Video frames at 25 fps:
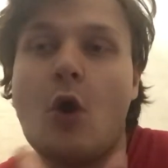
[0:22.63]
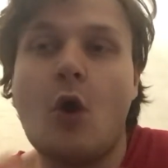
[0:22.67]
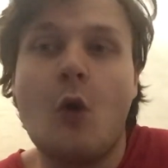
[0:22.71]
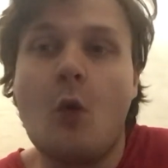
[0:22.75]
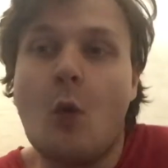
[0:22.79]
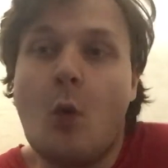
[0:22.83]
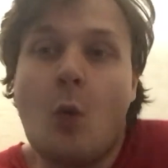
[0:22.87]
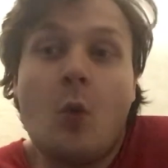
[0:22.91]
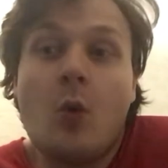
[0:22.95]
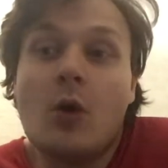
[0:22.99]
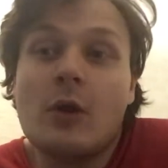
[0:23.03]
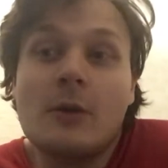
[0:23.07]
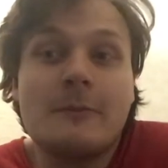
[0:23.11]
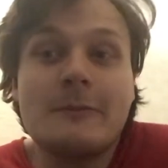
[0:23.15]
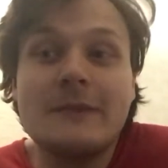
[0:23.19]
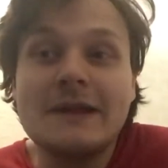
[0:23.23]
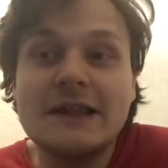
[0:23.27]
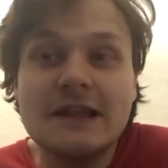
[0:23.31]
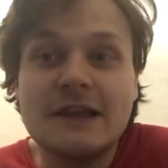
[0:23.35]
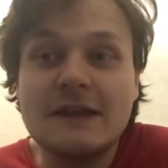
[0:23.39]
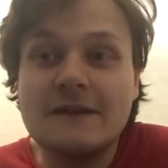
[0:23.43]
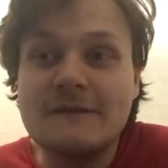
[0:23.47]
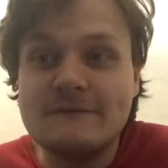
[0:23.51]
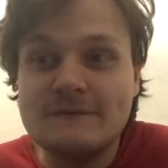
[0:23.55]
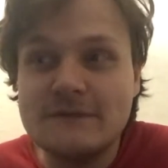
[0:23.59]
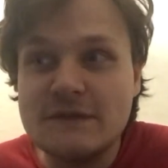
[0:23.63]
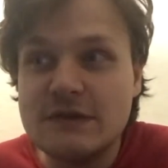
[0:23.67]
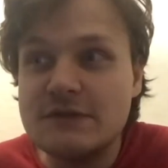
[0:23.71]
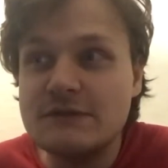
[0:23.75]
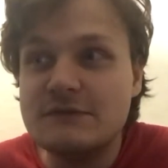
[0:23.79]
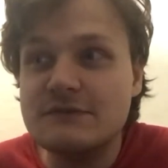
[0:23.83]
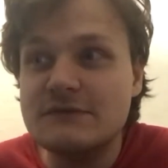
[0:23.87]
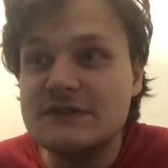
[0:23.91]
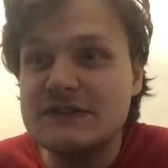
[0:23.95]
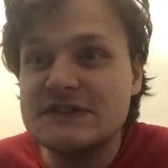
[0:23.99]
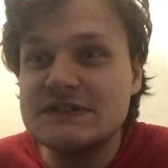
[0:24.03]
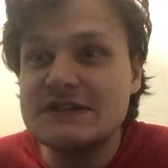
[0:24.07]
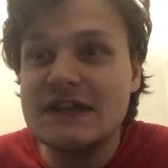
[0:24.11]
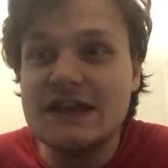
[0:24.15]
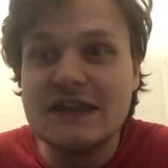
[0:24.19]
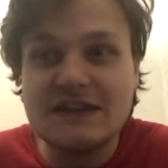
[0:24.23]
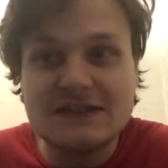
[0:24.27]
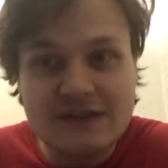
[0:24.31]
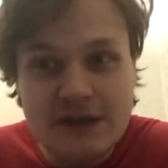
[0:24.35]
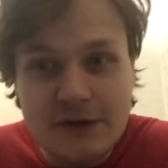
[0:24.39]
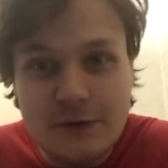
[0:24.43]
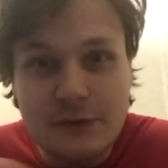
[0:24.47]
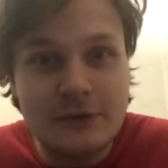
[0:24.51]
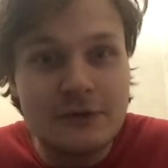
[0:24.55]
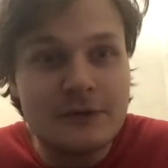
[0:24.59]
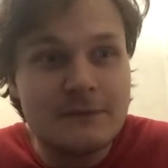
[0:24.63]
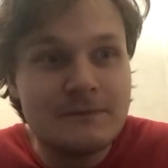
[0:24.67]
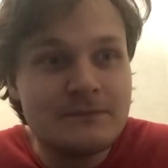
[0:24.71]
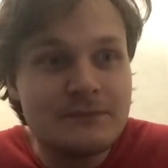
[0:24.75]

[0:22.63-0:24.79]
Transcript: 1 million views in total.